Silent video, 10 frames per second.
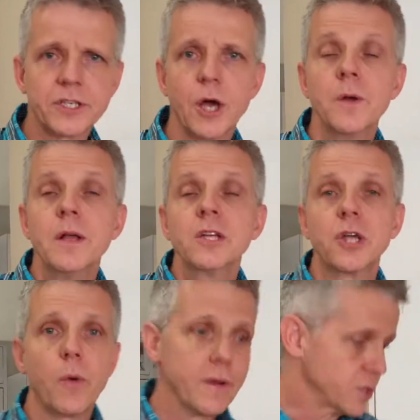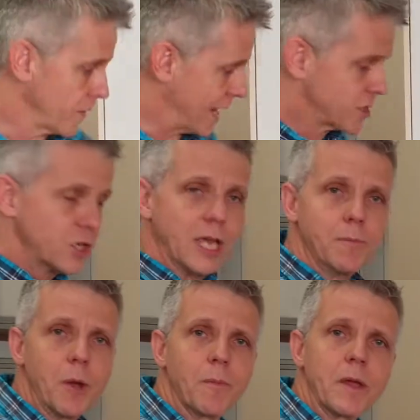So that's to
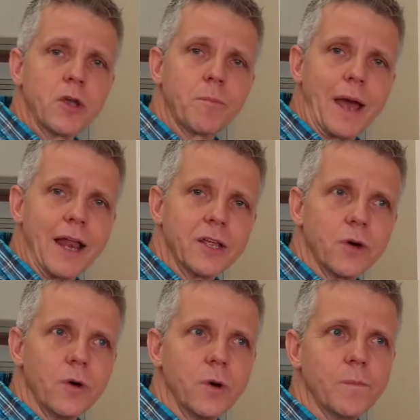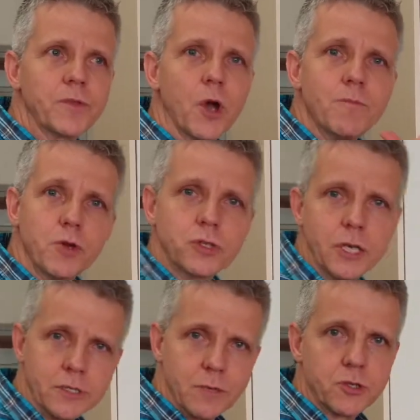keep your immune
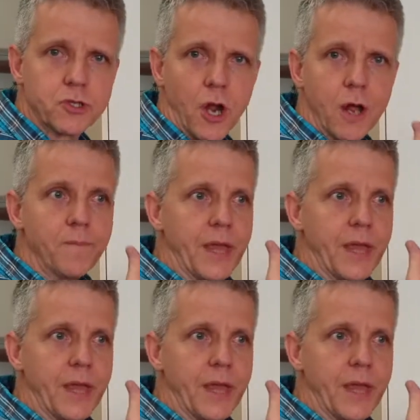system strong.